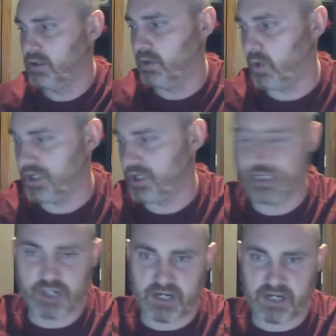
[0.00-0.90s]
or you're going to
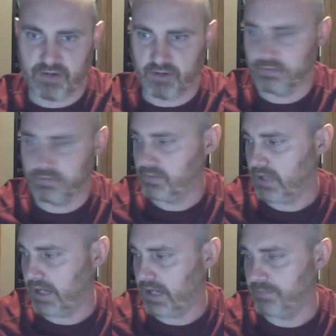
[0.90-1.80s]
train your own
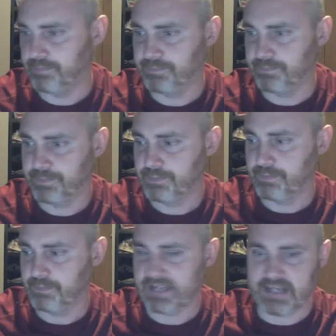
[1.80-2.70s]

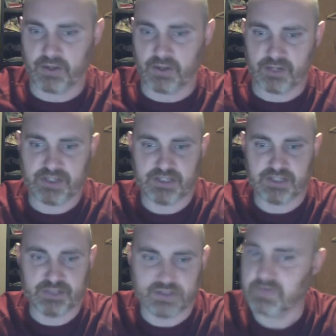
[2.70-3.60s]
by downloading a bunch of
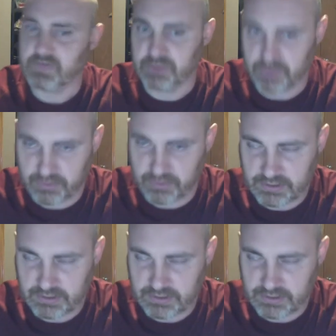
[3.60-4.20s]
images from Google.